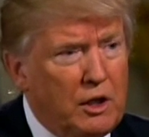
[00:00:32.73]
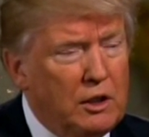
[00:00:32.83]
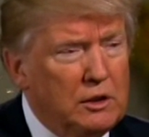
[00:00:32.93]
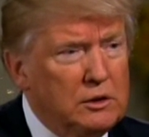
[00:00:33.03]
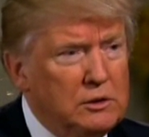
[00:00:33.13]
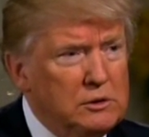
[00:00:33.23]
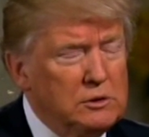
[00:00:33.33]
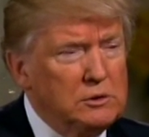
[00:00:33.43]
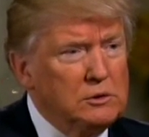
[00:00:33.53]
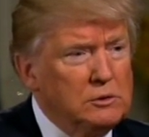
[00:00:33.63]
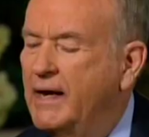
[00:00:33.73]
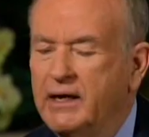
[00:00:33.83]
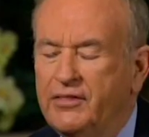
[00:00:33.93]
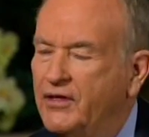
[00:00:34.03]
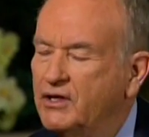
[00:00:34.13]
You wouldn't do
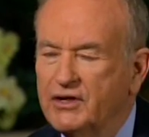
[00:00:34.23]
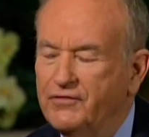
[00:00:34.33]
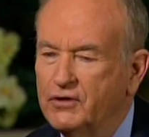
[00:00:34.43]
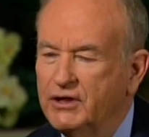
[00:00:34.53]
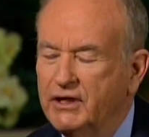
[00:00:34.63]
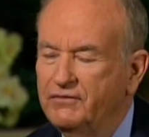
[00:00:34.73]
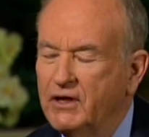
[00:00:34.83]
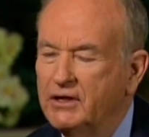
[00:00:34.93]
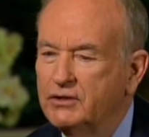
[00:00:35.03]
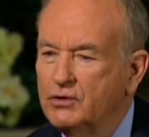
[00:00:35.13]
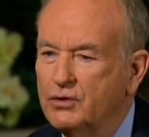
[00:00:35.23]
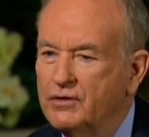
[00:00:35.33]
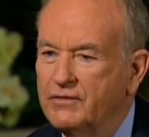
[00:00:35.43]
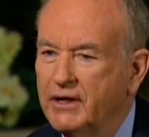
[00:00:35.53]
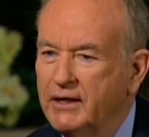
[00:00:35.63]
anything differently if you had to do it
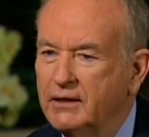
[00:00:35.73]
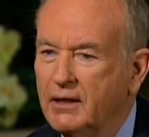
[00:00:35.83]
over again?